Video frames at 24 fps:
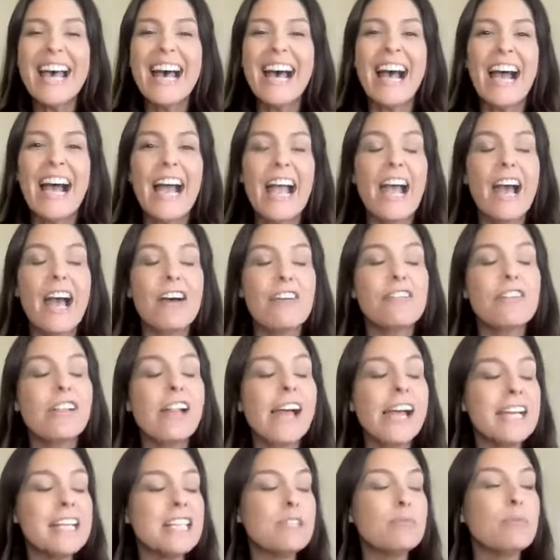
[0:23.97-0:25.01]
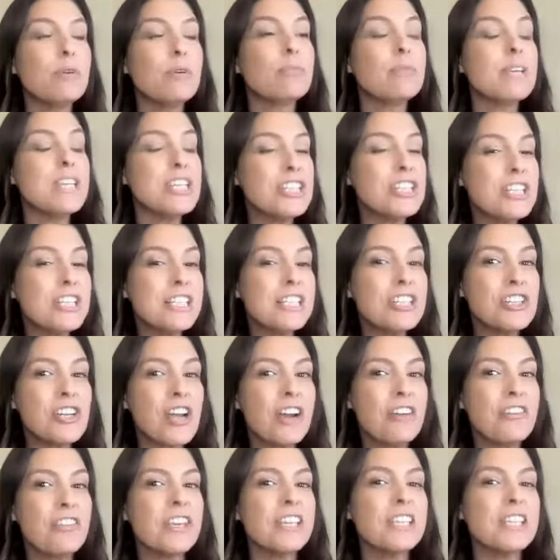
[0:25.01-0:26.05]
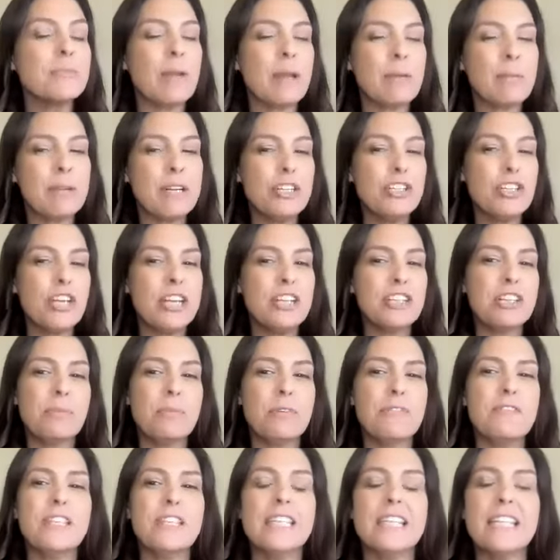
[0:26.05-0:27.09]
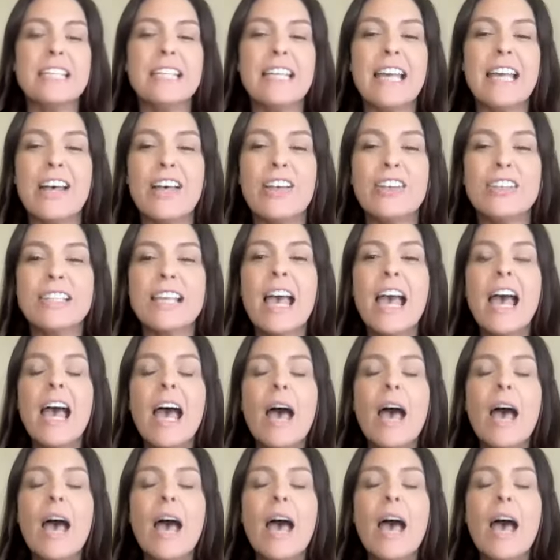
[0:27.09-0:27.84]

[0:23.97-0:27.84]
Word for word: I have clients' permission to share this, but I'm going to change some of the details.